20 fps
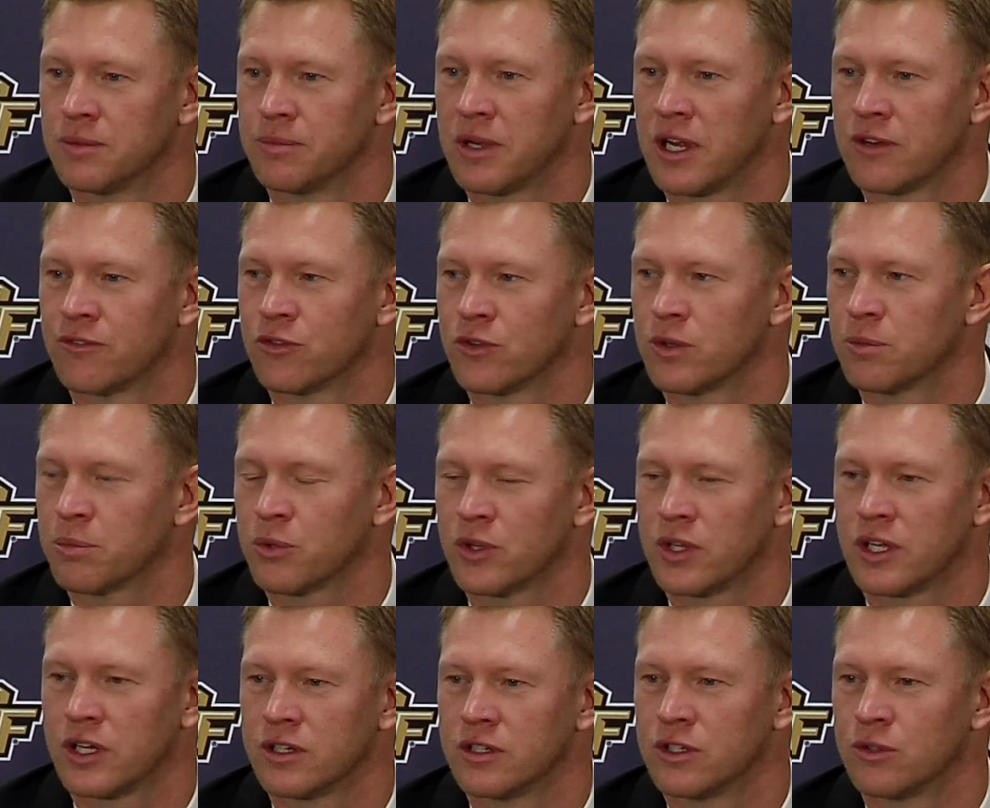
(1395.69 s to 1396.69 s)
Every
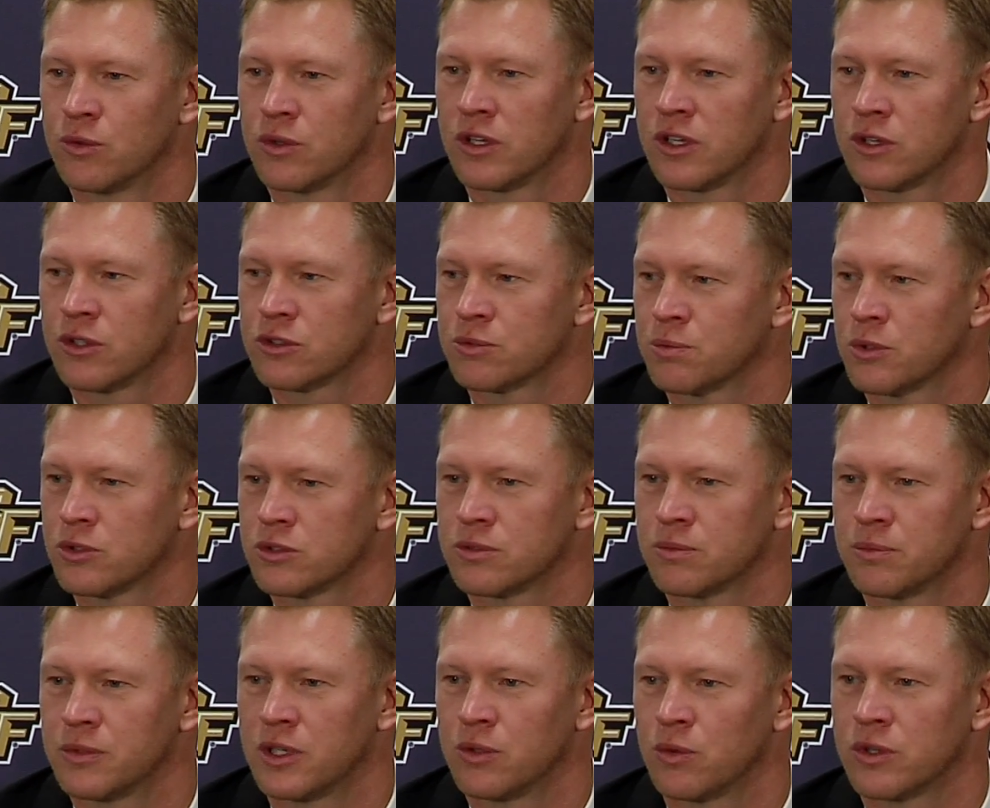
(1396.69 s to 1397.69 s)
player knew where they were supposed
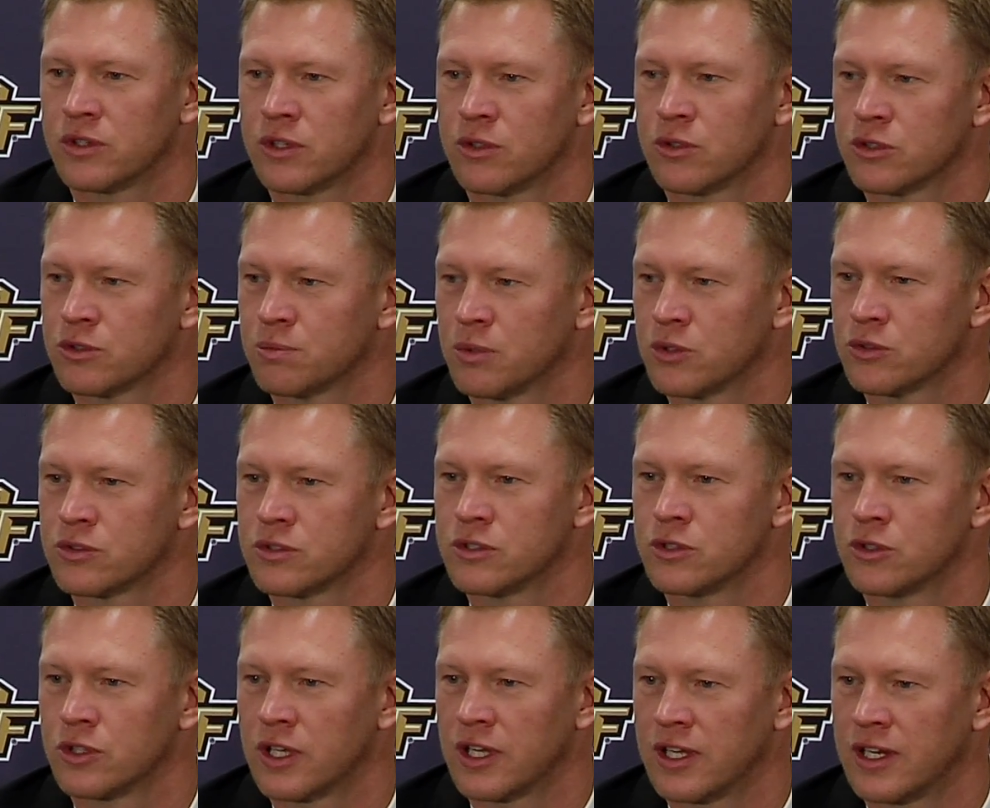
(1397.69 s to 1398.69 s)
to be, what they were supposed to
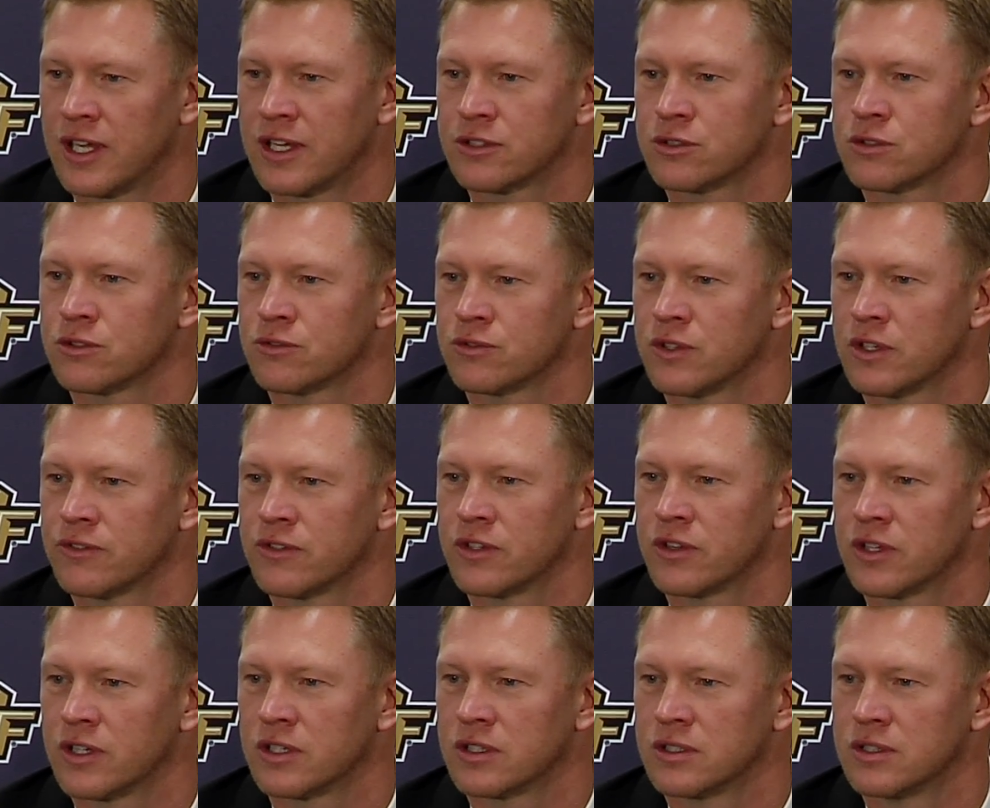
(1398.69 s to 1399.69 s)
do, and had answers for
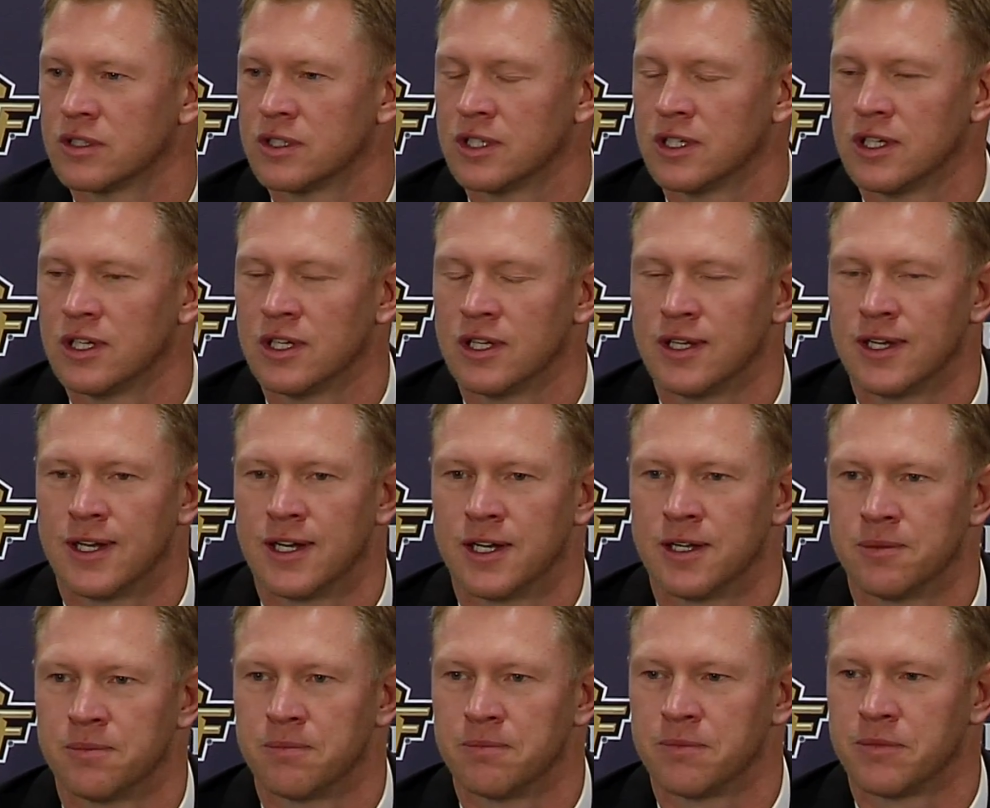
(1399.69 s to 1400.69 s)
everything.
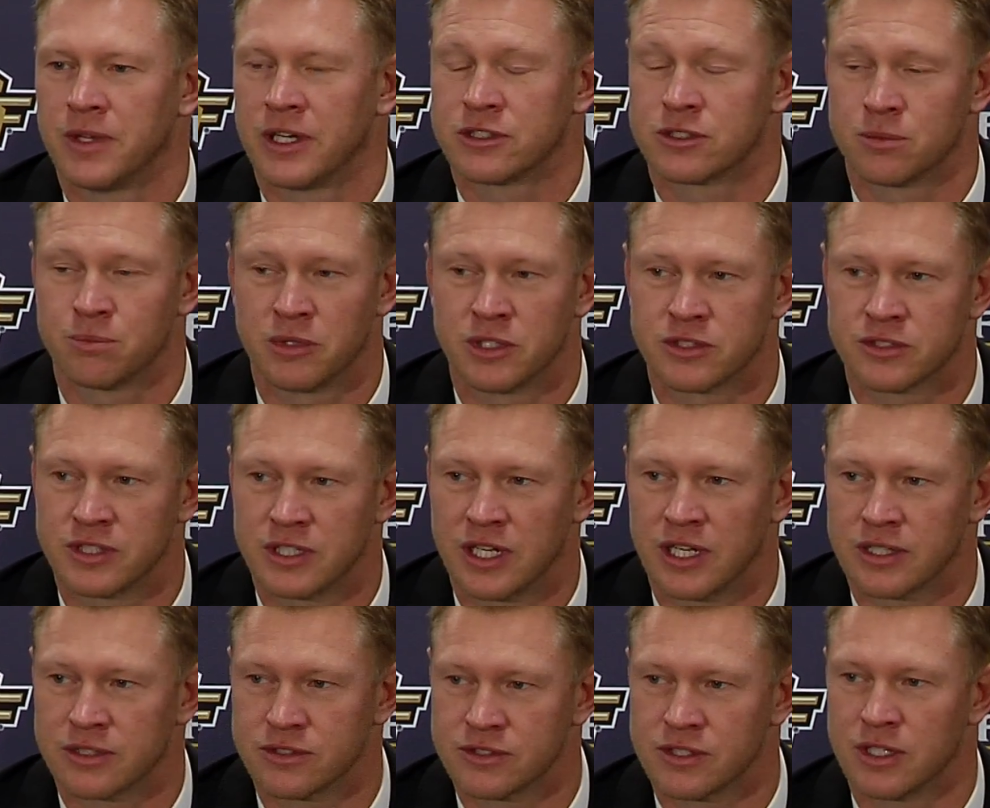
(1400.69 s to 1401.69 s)
That's the best thing
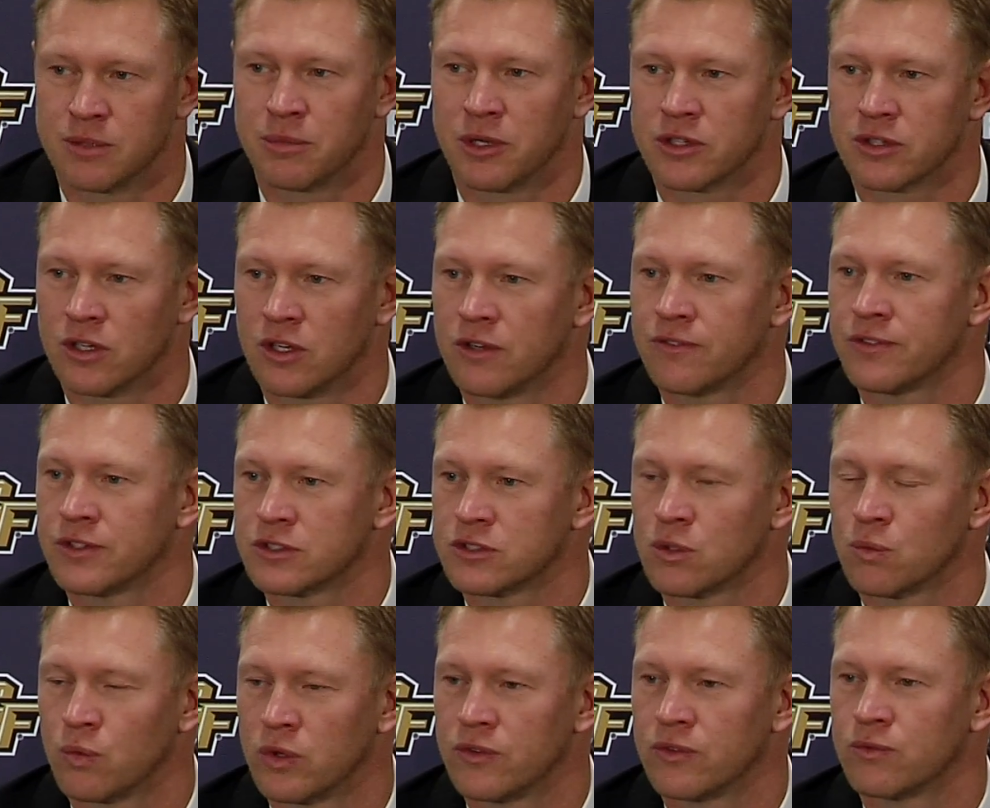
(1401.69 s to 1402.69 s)
I can say about the offense
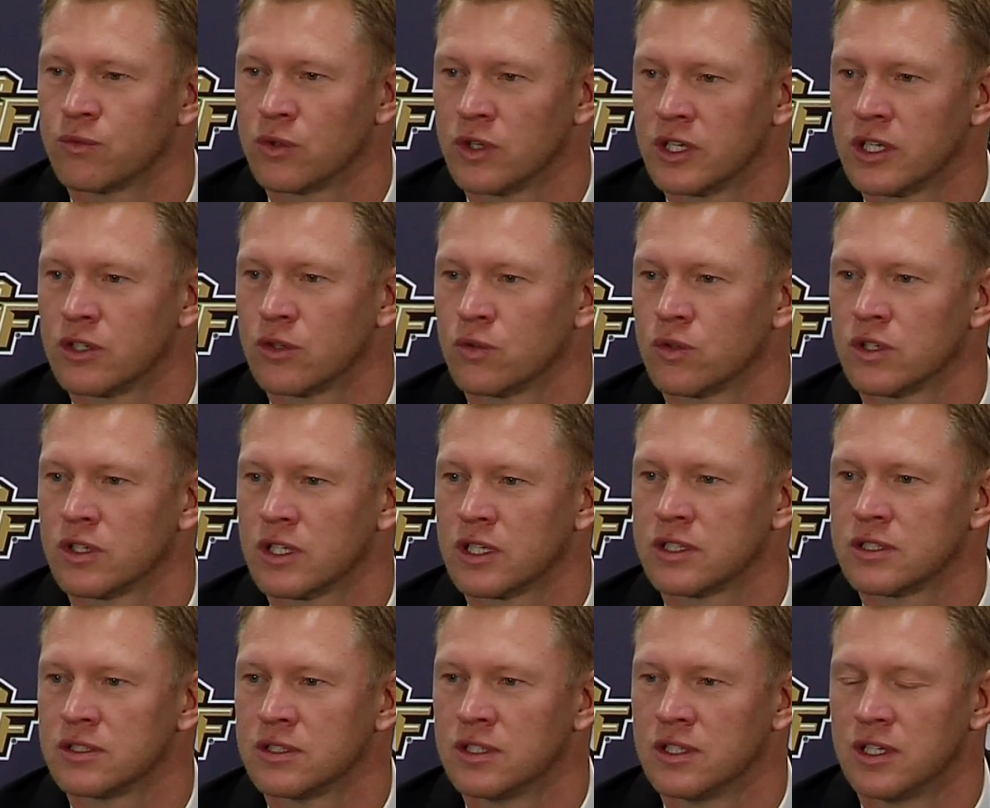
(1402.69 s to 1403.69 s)
that we've run at
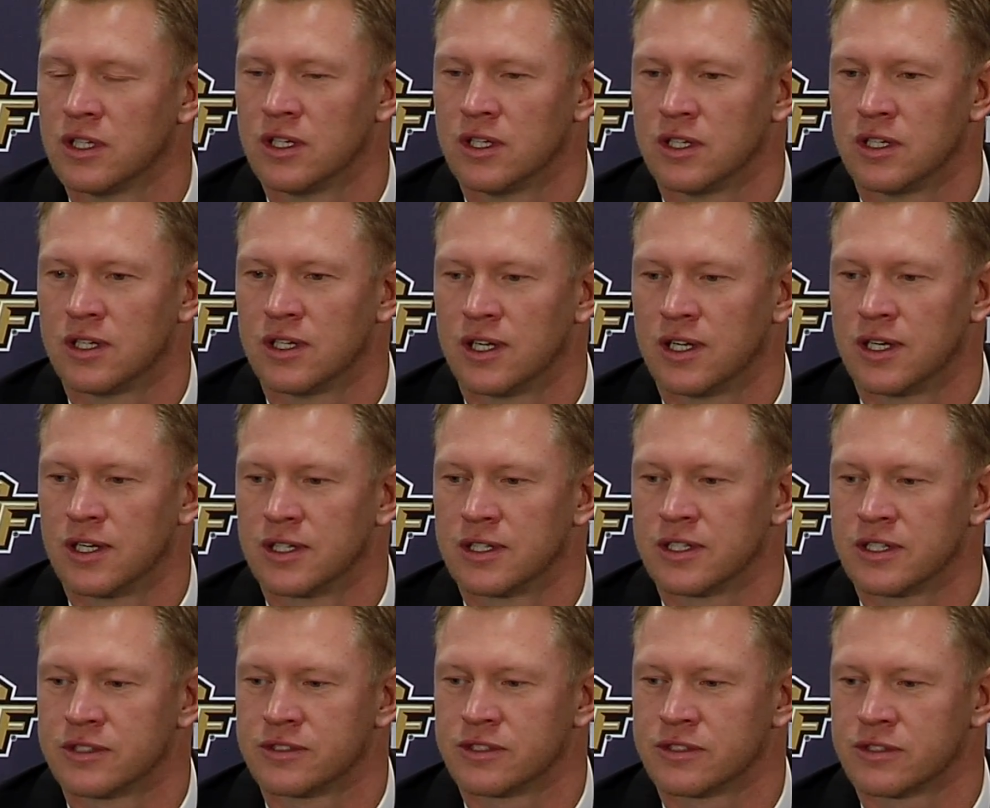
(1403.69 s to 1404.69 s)
Oregon,
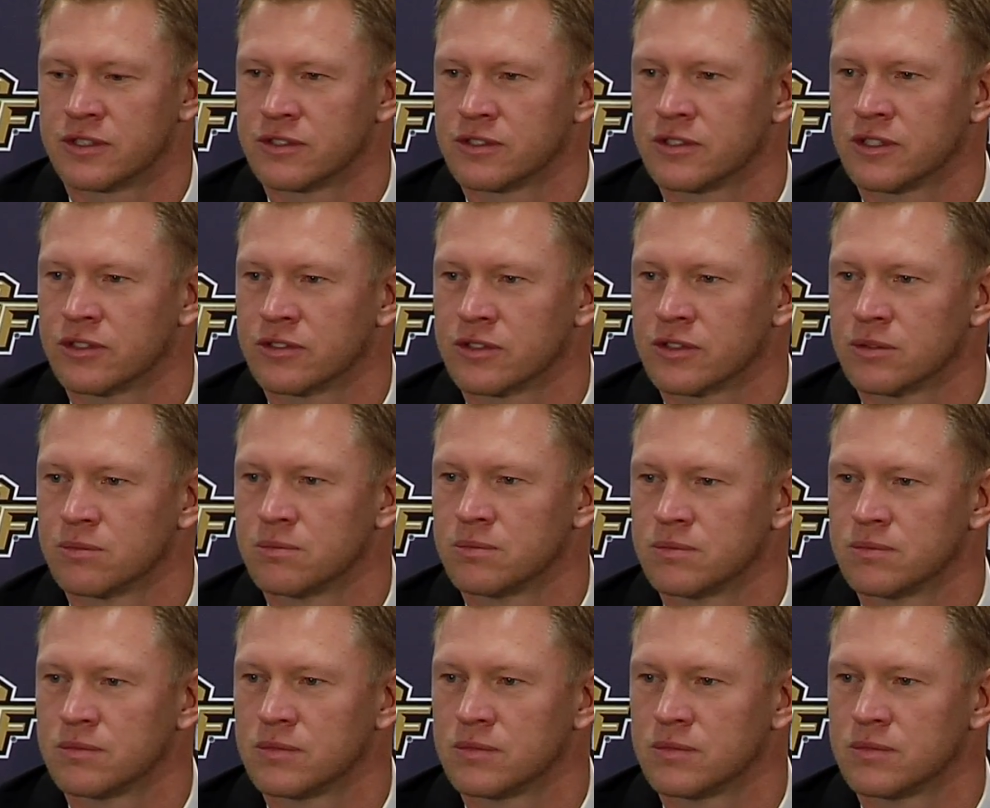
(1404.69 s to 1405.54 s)
is it's a system.